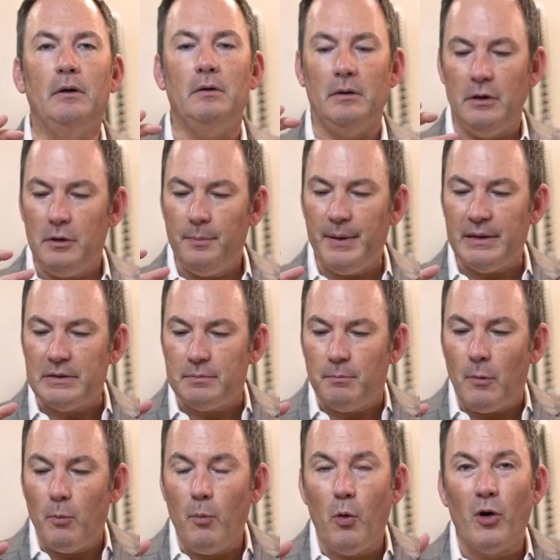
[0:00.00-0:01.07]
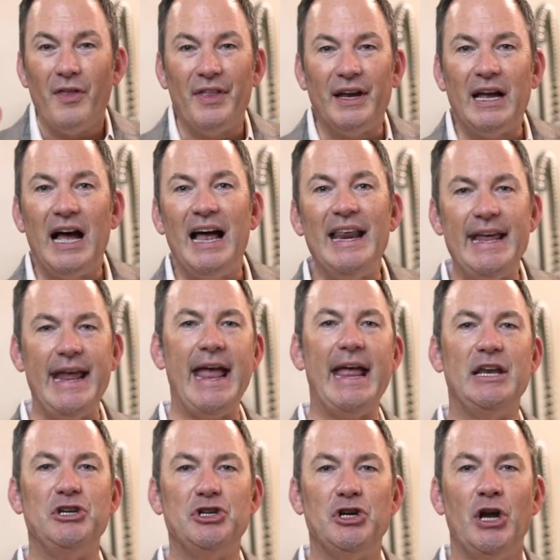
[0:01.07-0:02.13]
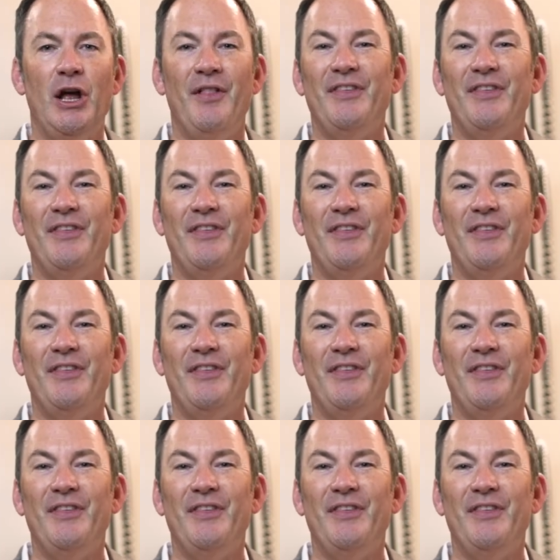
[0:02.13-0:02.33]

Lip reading: little bit more on the cutting edge.